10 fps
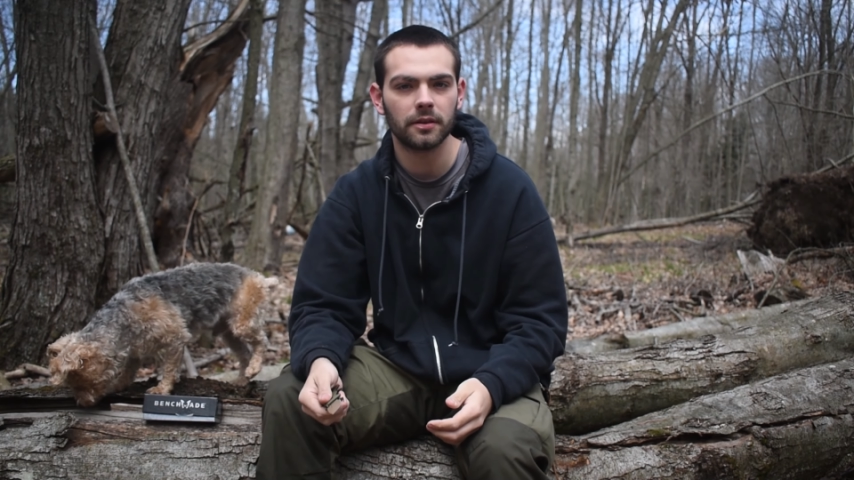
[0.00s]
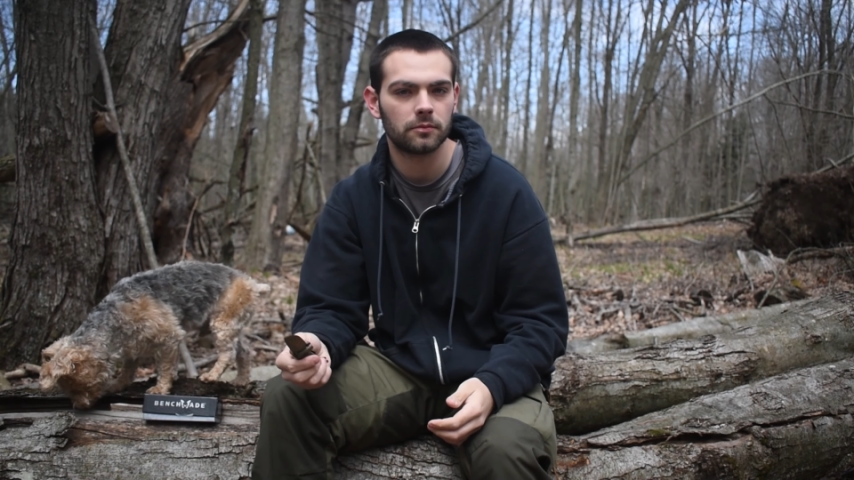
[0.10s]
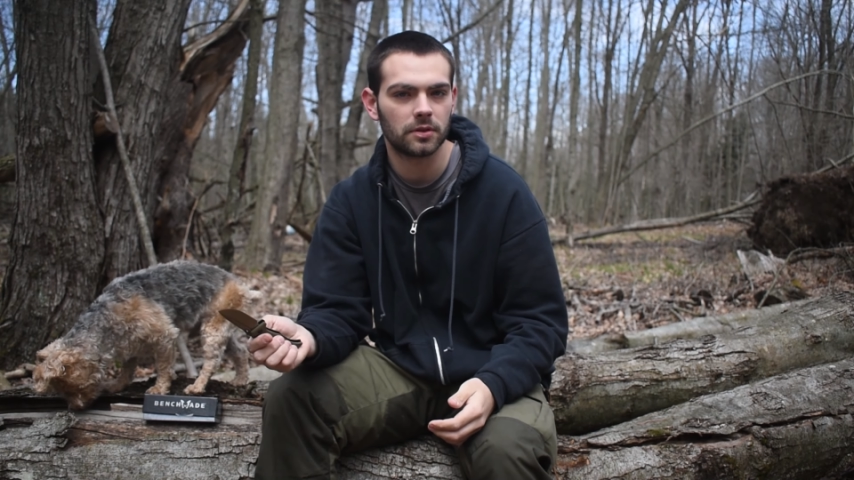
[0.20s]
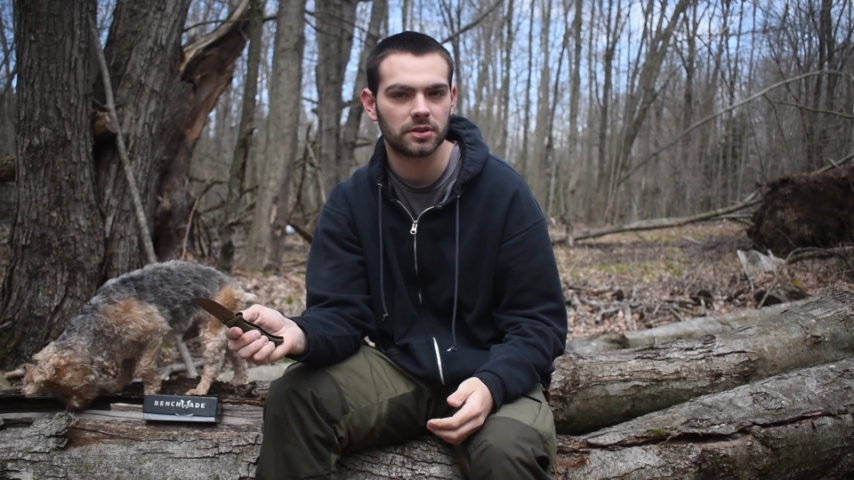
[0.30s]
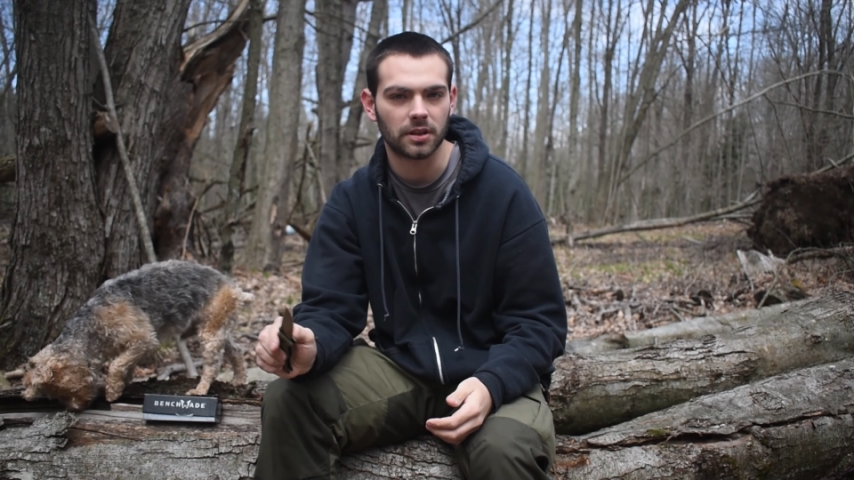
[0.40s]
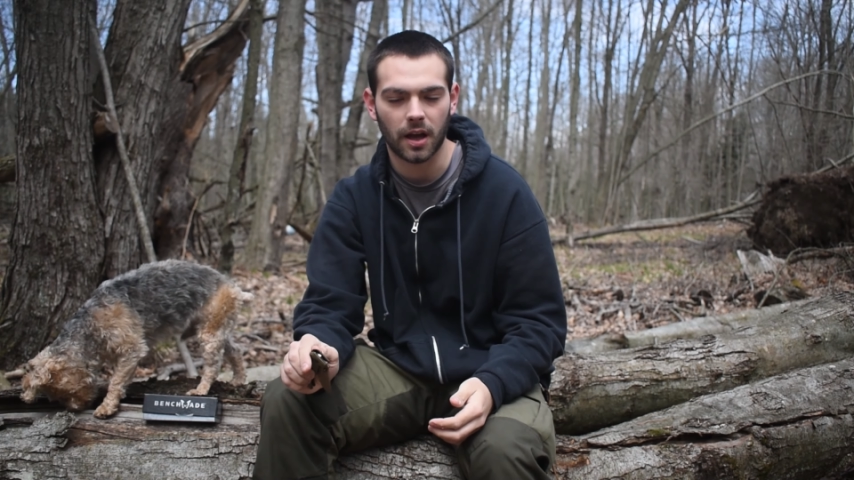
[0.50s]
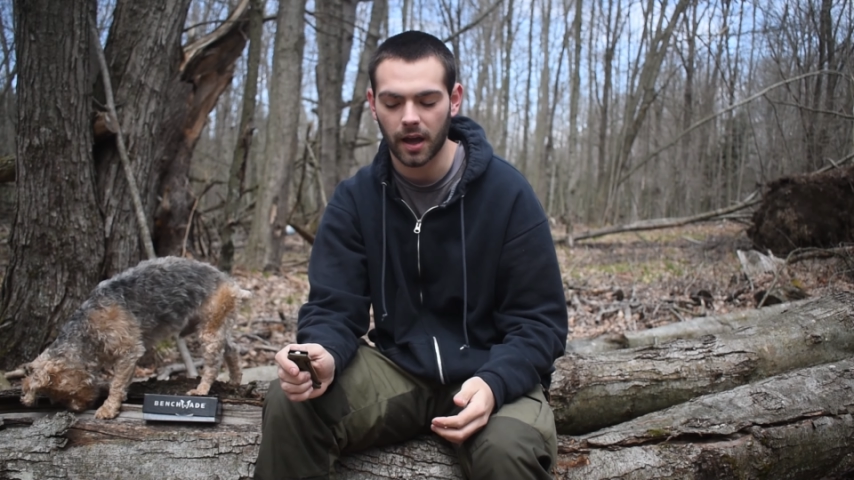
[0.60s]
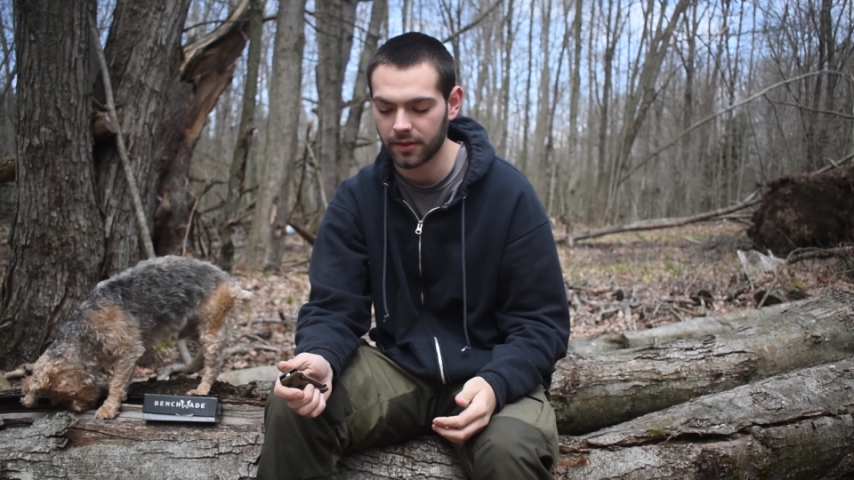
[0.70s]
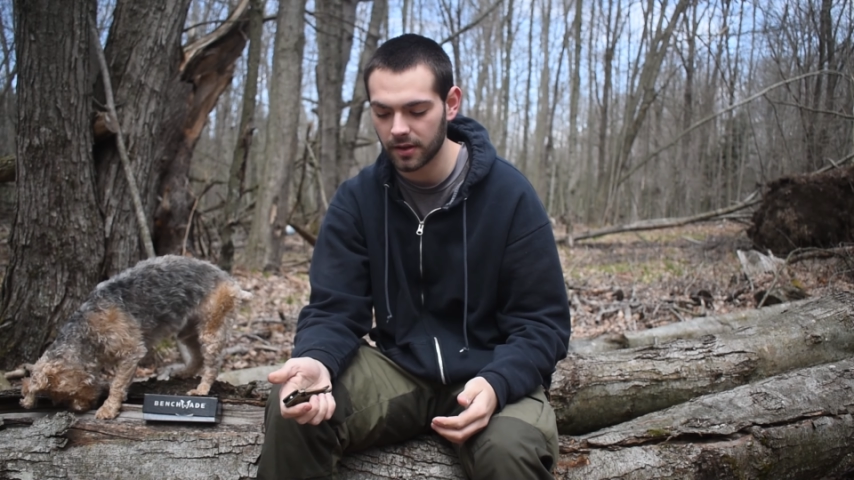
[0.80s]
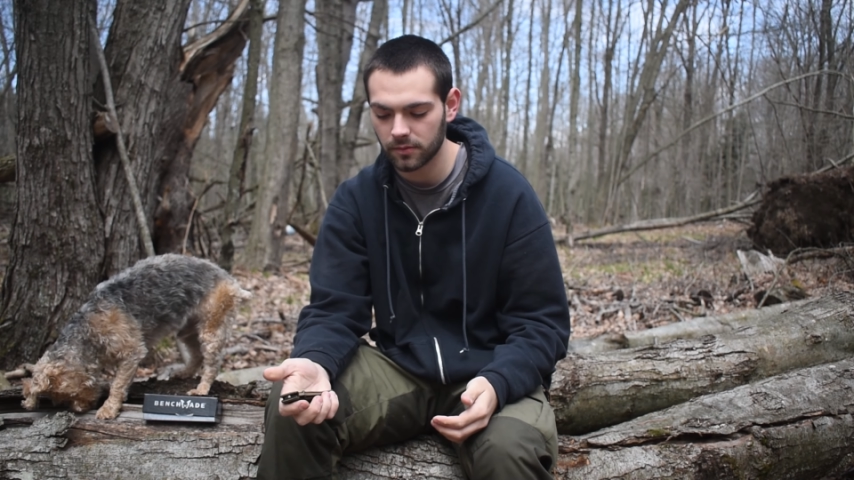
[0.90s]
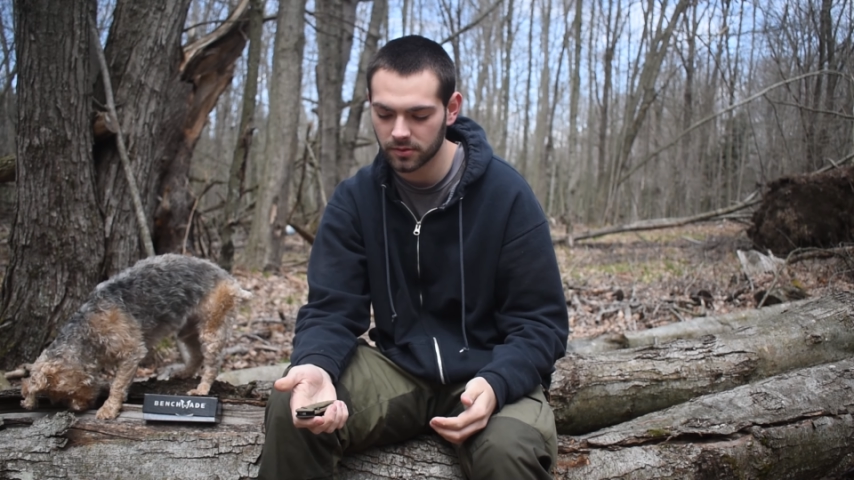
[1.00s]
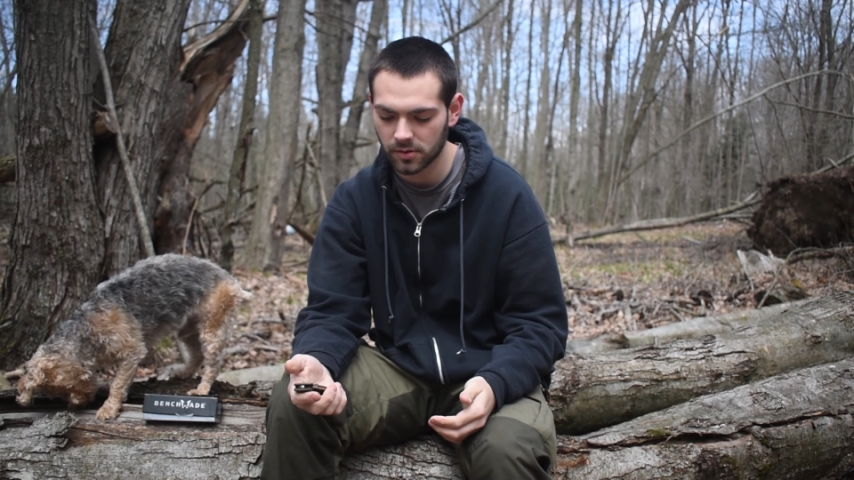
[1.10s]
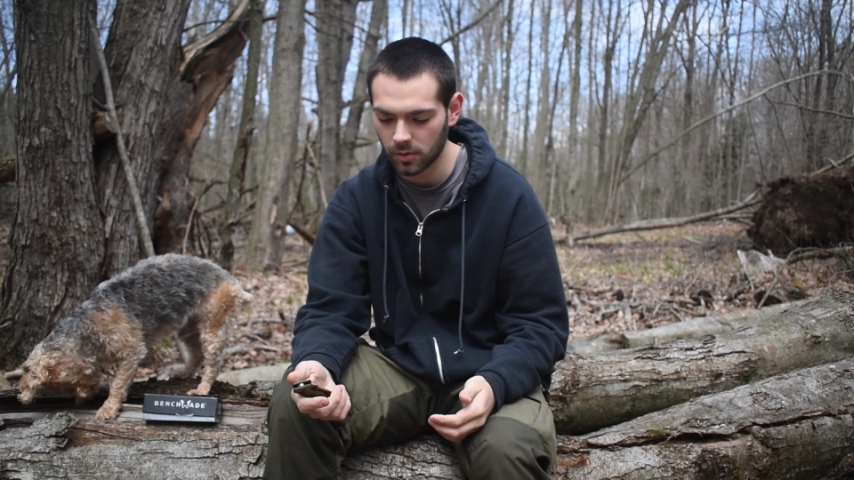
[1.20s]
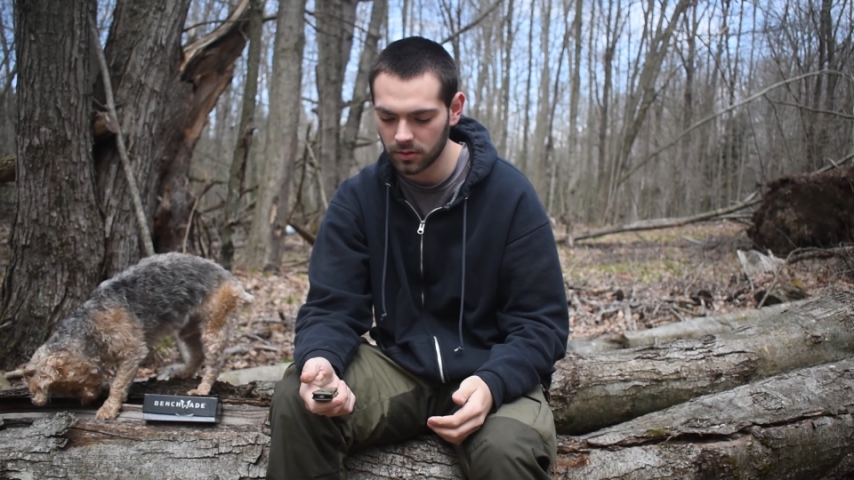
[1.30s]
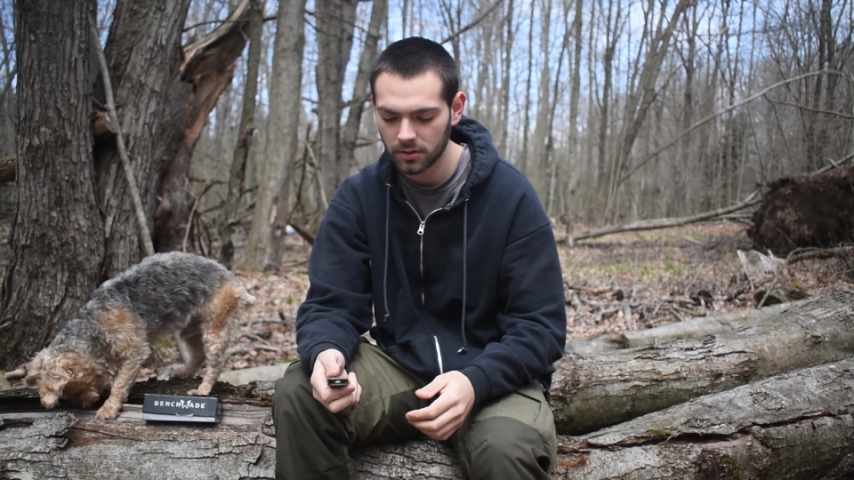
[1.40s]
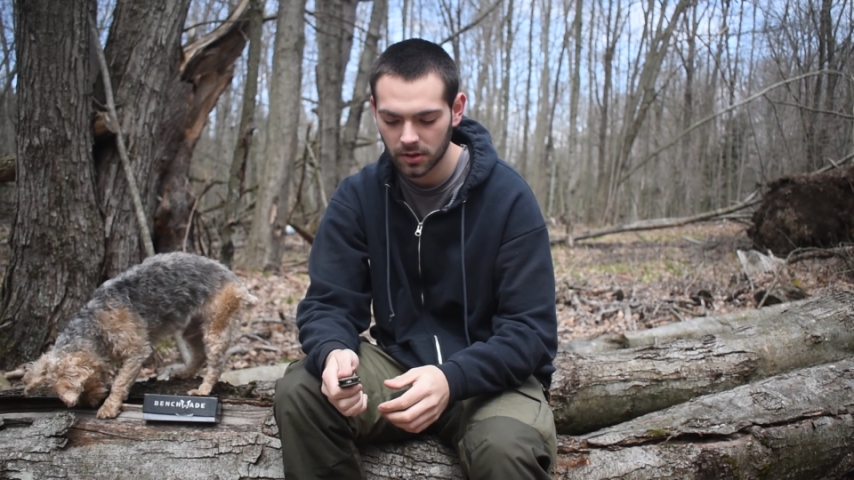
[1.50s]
which I think was cool,